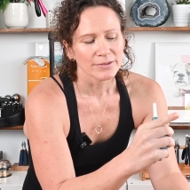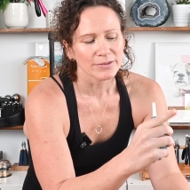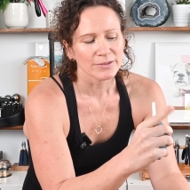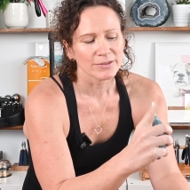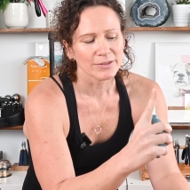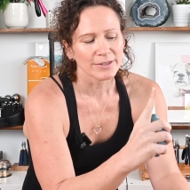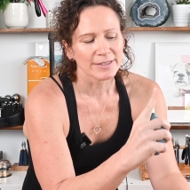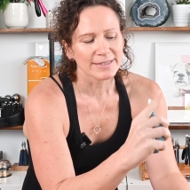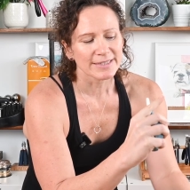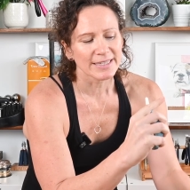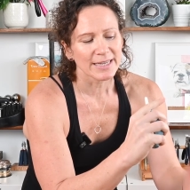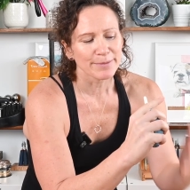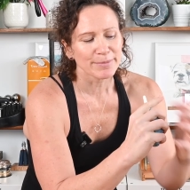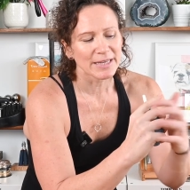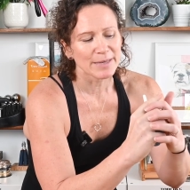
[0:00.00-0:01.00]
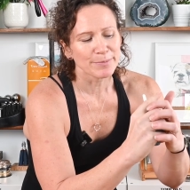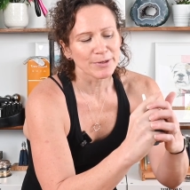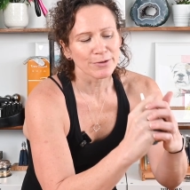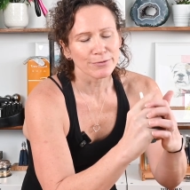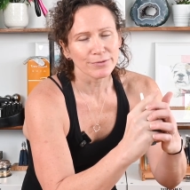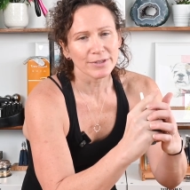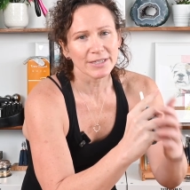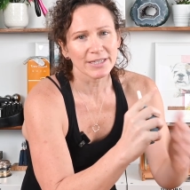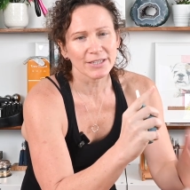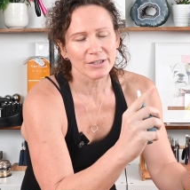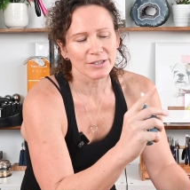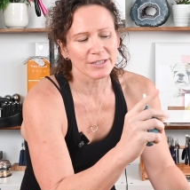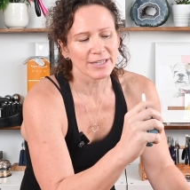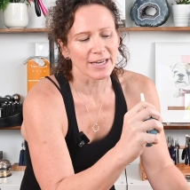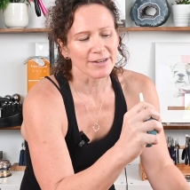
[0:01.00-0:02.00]
So as you can see, I'm keeping a really
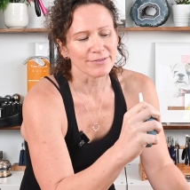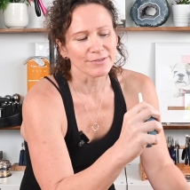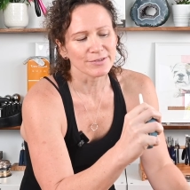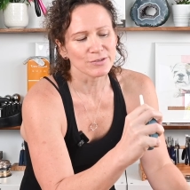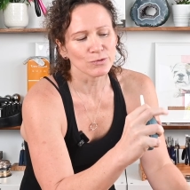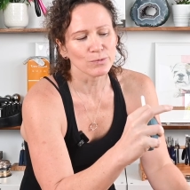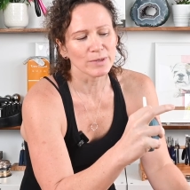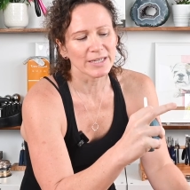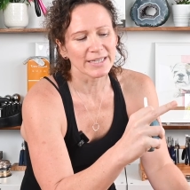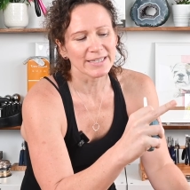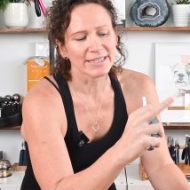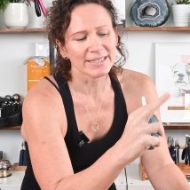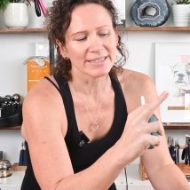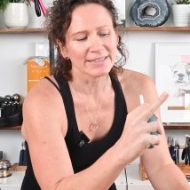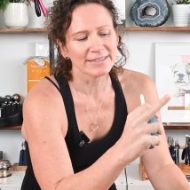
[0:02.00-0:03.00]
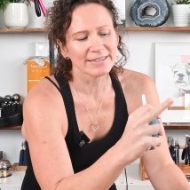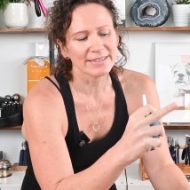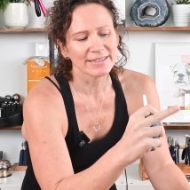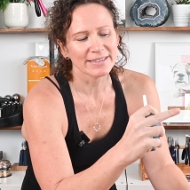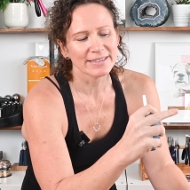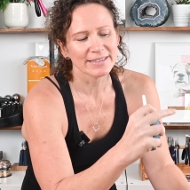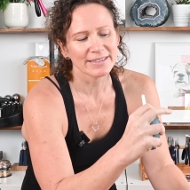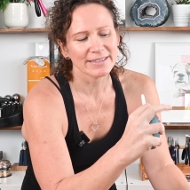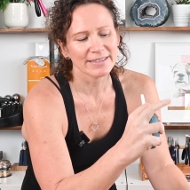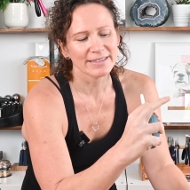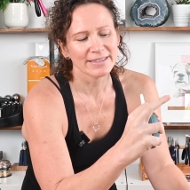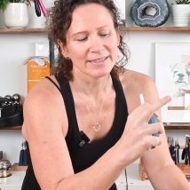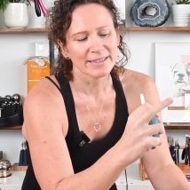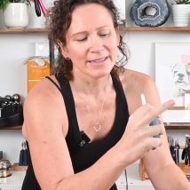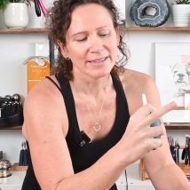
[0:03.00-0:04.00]
good kind of squeeze,
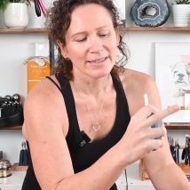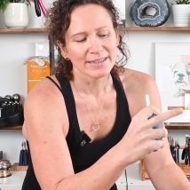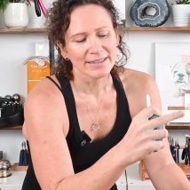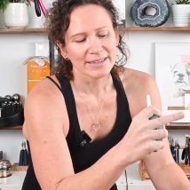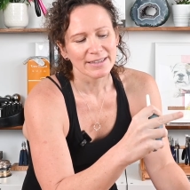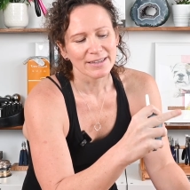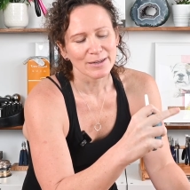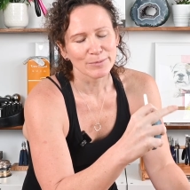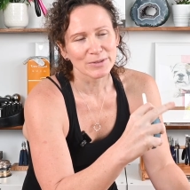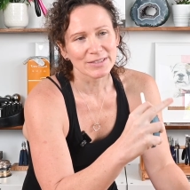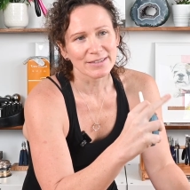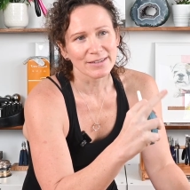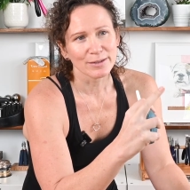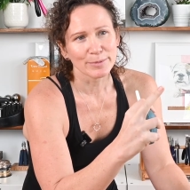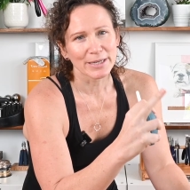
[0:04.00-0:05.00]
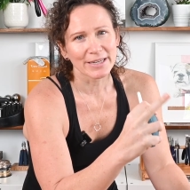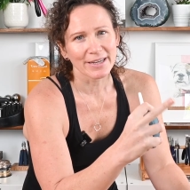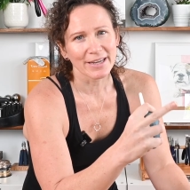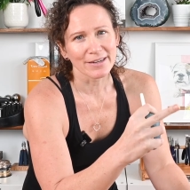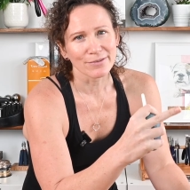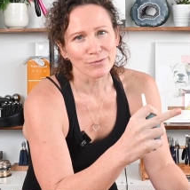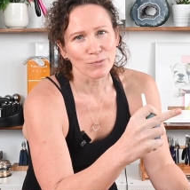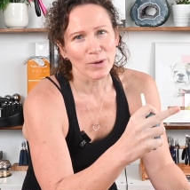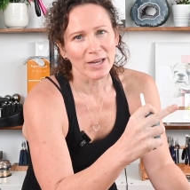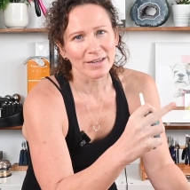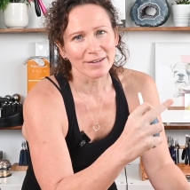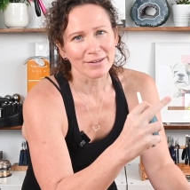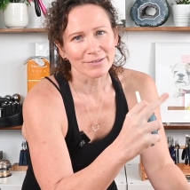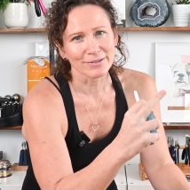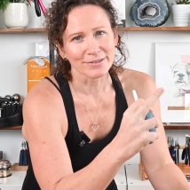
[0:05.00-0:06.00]
almost a little bit kind of
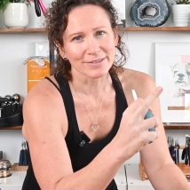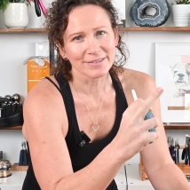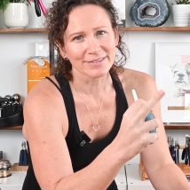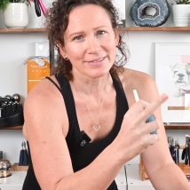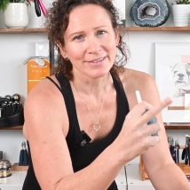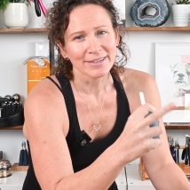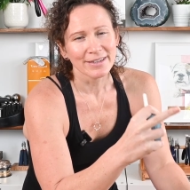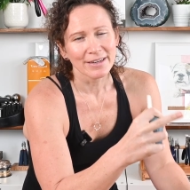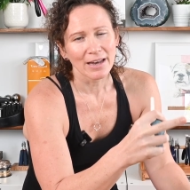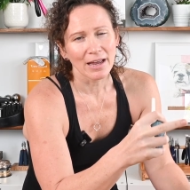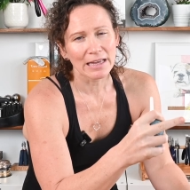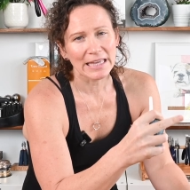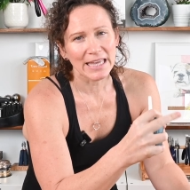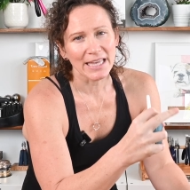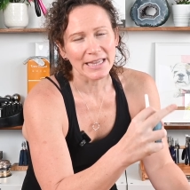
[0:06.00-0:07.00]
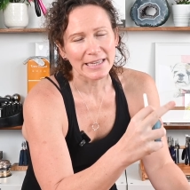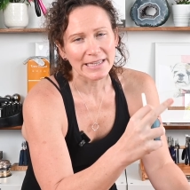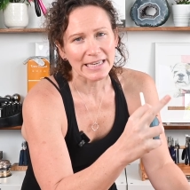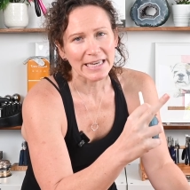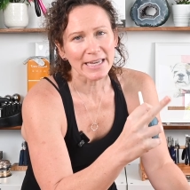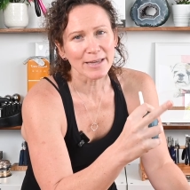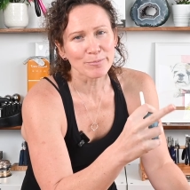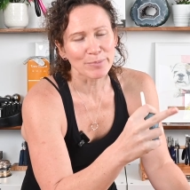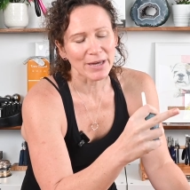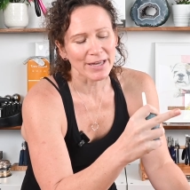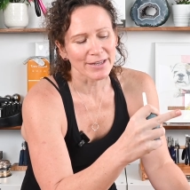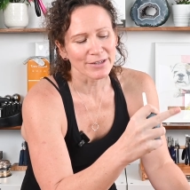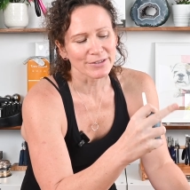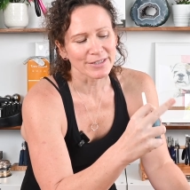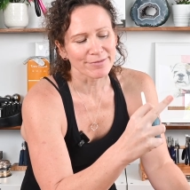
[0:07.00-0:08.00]
white knuckles, not killing it,
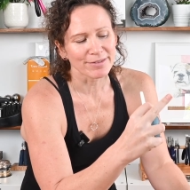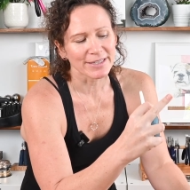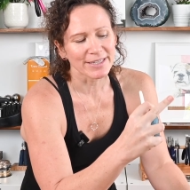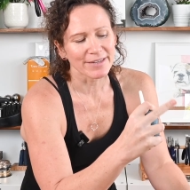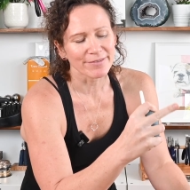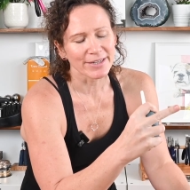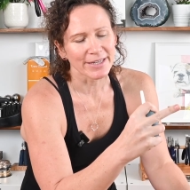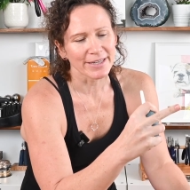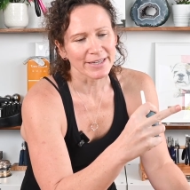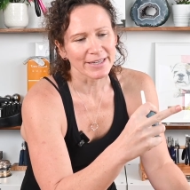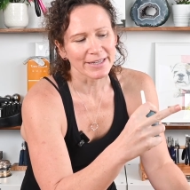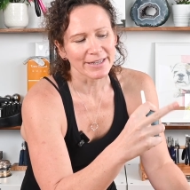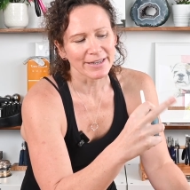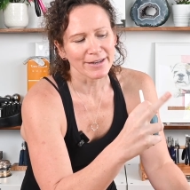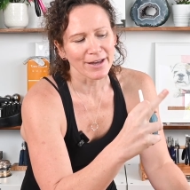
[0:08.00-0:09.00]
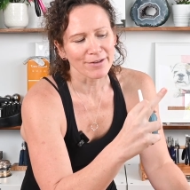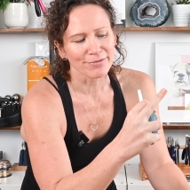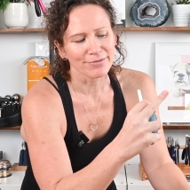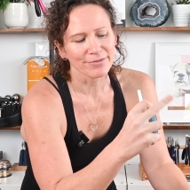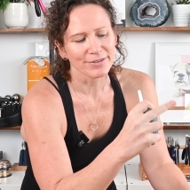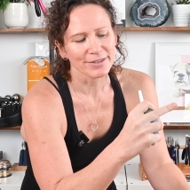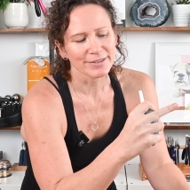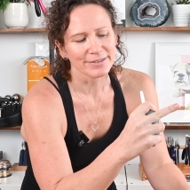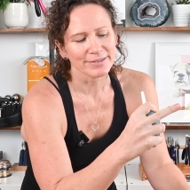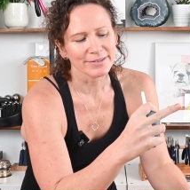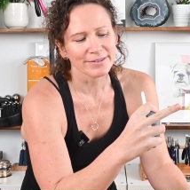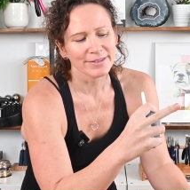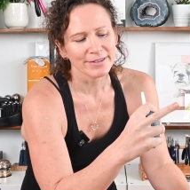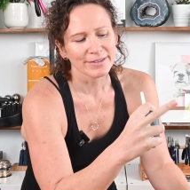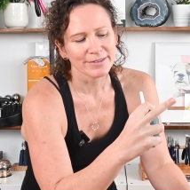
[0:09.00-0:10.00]
but you're definitely giving it enough
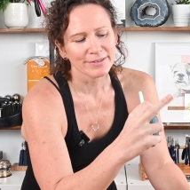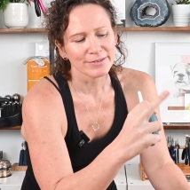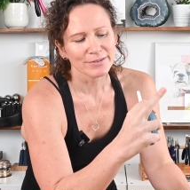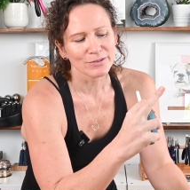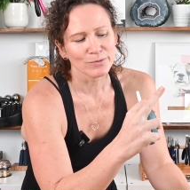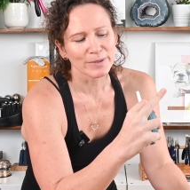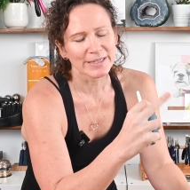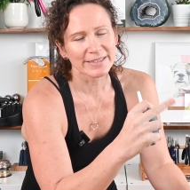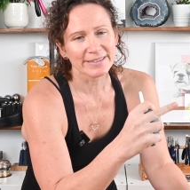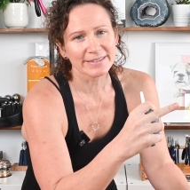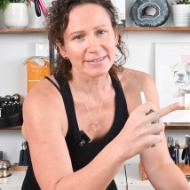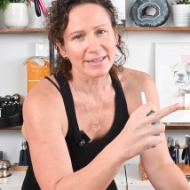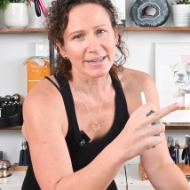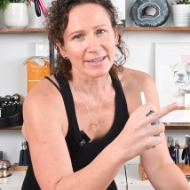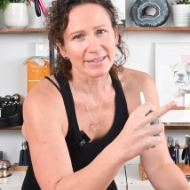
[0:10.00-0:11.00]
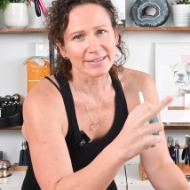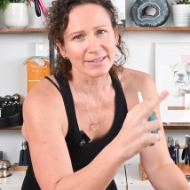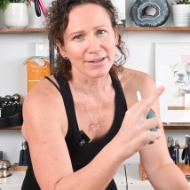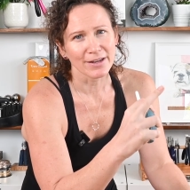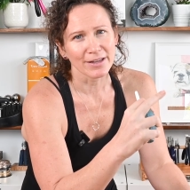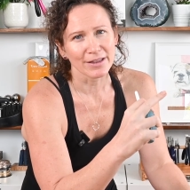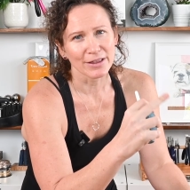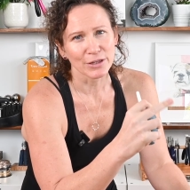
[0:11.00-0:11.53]
squeeze that it's not